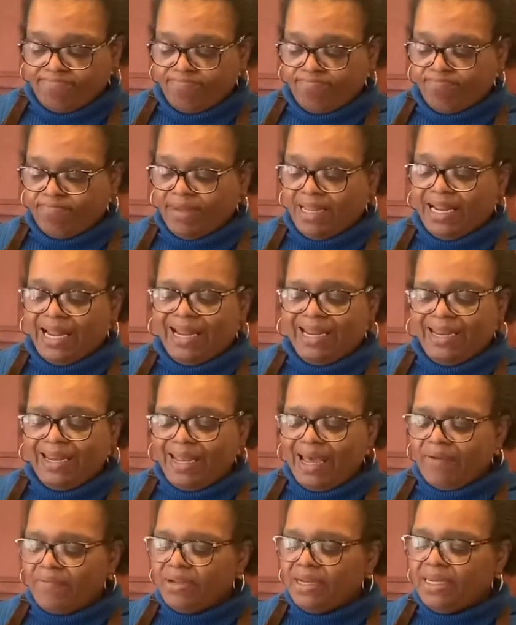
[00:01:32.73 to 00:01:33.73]
and I
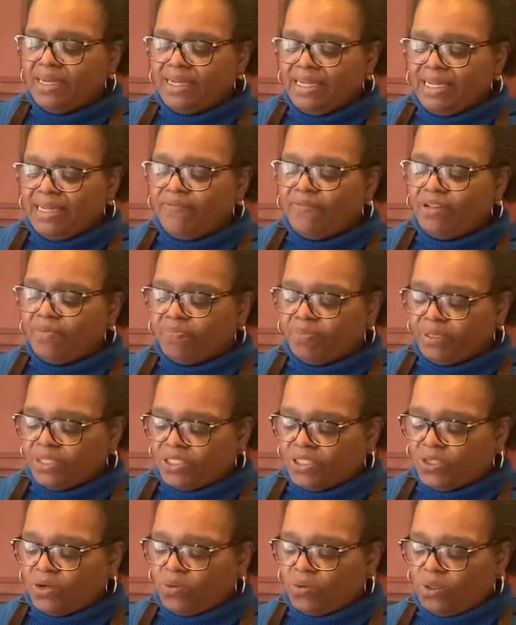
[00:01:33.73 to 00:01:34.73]
never leave it for
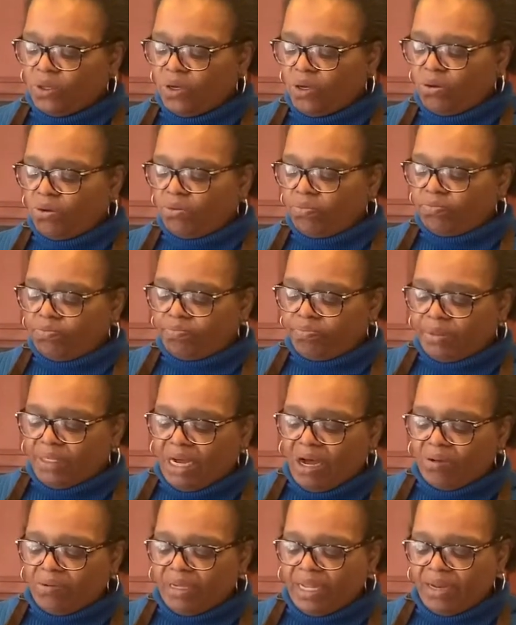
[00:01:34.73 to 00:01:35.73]
so long, but
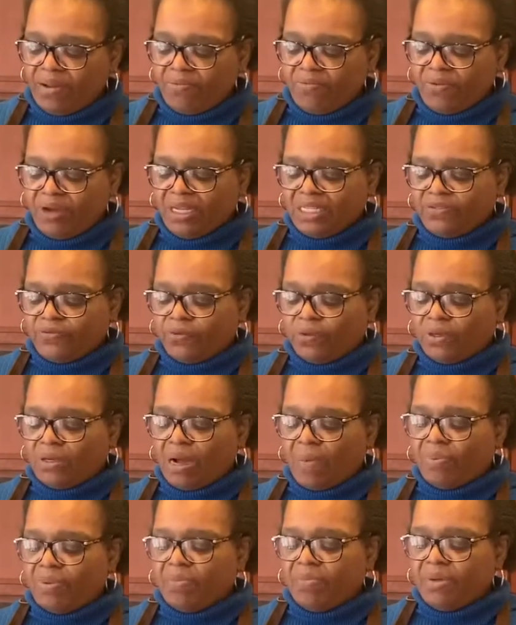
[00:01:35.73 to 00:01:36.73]
I'll let it rest for a
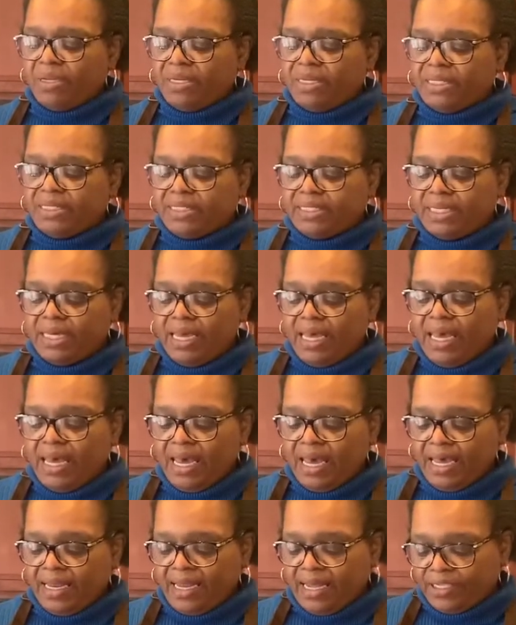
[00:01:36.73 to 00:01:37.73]
couple of minutes.
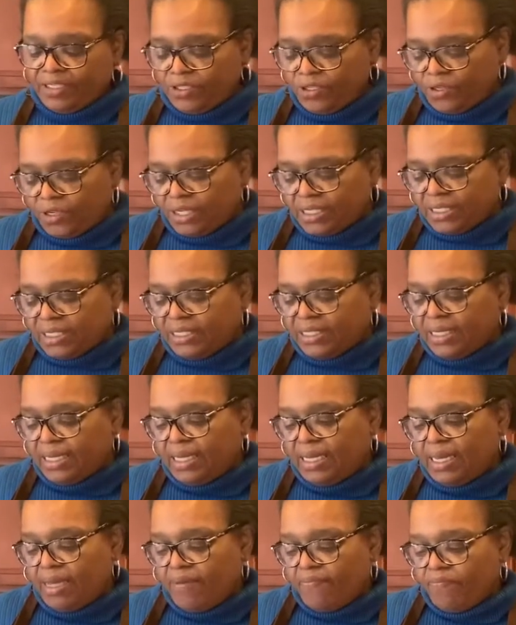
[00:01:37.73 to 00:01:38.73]
And as you can
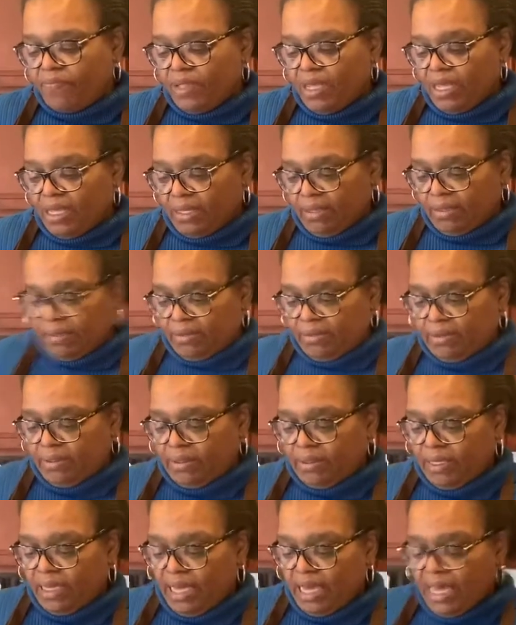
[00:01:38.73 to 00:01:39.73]
see,
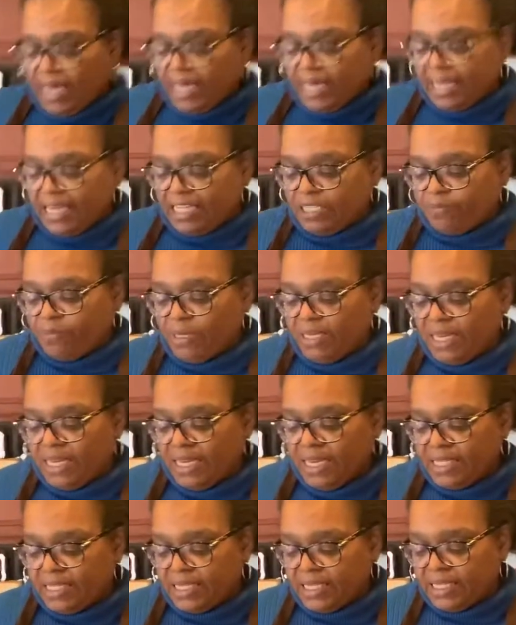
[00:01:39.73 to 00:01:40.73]
it's
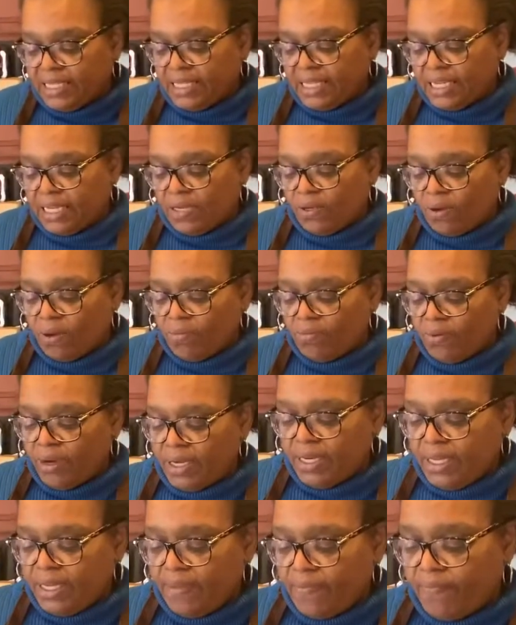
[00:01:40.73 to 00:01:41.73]
beginning to thicken
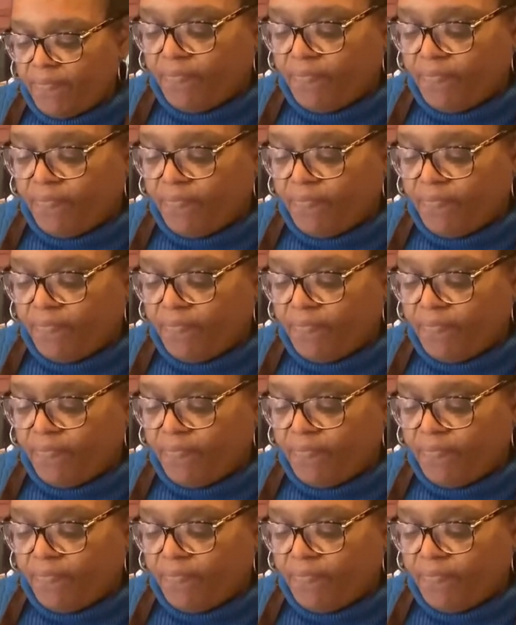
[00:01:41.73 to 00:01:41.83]
already.